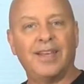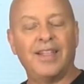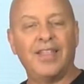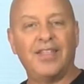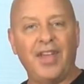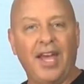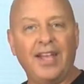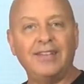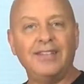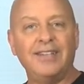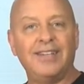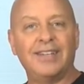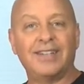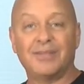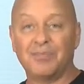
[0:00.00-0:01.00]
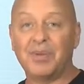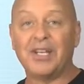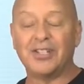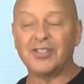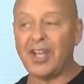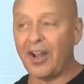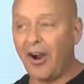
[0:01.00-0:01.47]
then,
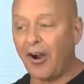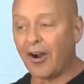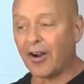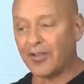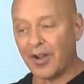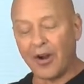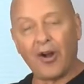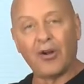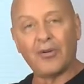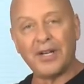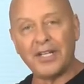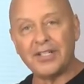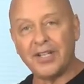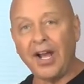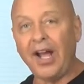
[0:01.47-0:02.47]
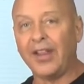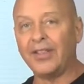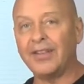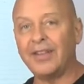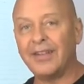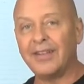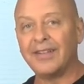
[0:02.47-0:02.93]
because they're already done,
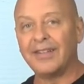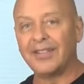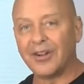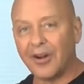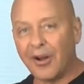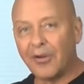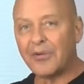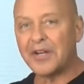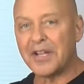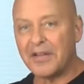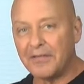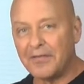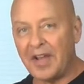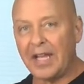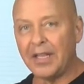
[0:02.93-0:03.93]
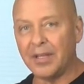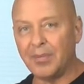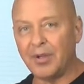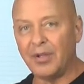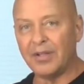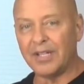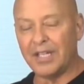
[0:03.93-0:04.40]
they're already
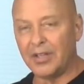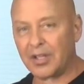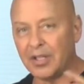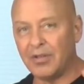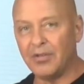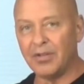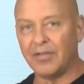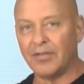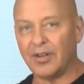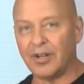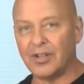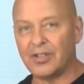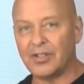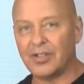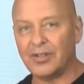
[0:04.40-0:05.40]
available in the universe.